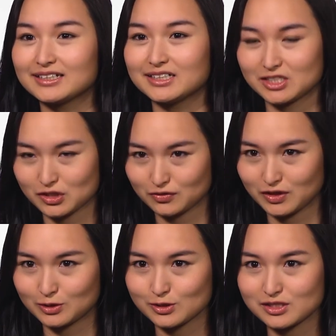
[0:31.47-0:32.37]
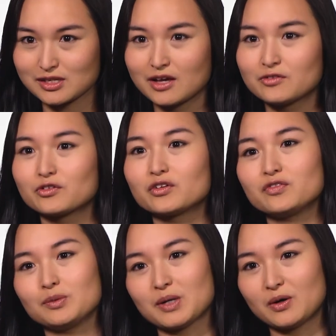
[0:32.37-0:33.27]
interviews for
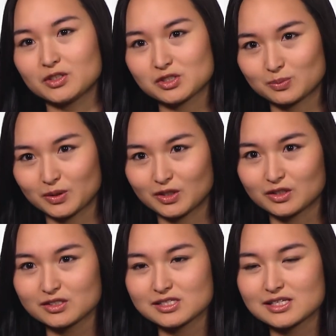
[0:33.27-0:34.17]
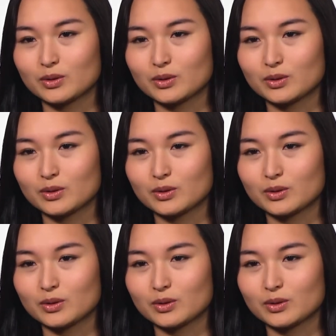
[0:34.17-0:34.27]
female entrepreneurs.